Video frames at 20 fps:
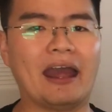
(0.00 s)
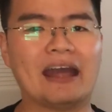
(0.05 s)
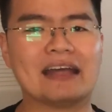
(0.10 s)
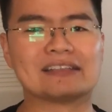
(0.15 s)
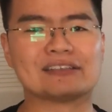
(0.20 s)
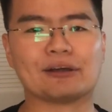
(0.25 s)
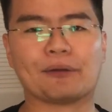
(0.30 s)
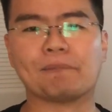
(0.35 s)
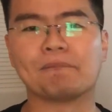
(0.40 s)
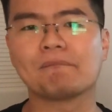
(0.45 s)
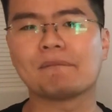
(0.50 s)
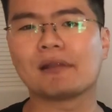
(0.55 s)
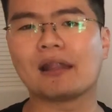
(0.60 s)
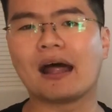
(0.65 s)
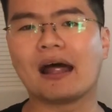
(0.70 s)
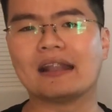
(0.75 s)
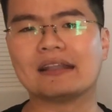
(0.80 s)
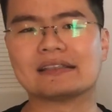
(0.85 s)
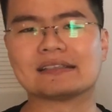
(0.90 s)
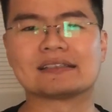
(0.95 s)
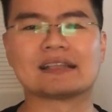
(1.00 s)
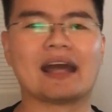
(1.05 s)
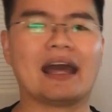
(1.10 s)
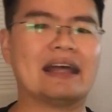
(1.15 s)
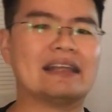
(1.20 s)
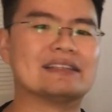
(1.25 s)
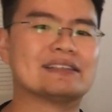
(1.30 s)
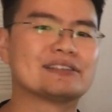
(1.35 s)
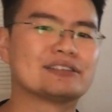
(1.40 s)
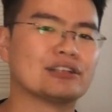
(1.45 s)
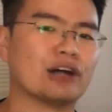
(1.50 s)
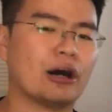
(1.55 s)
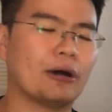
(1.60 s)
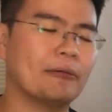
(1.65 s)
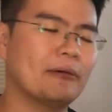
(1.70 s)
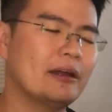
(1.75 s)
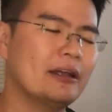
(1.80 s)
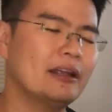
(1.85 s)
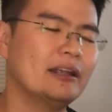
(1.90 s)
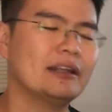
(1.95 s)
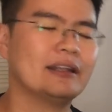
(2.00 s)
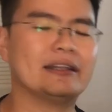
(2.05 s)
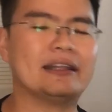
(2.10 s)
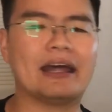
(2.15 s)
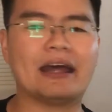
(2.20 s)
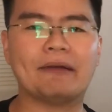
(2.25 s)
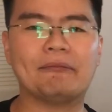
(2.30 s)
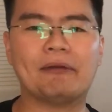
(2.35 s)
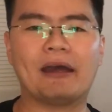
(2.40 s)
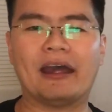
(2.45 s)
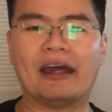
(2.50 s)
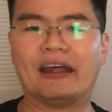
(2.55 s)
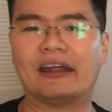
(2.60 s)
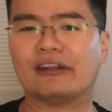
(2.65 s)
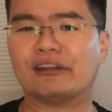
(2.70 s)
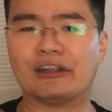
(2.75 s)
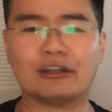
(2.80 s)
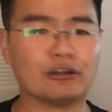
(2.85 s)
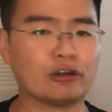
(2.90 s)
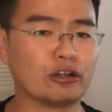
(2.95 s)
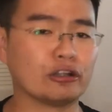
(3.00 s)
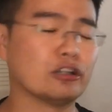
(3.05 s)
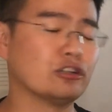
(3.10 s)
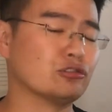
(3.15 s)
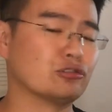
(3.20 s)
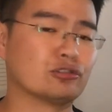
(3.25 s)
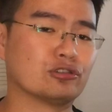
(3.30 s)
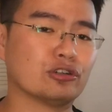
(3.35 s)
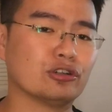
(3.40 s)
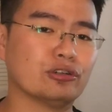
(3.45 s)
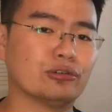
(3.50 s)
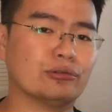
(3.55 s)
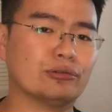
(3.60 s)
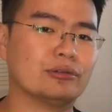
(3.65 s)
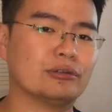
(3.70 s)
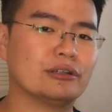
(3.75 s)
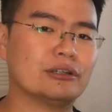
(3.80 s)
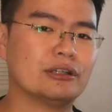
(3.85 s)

as your plants absorb them in order to grow.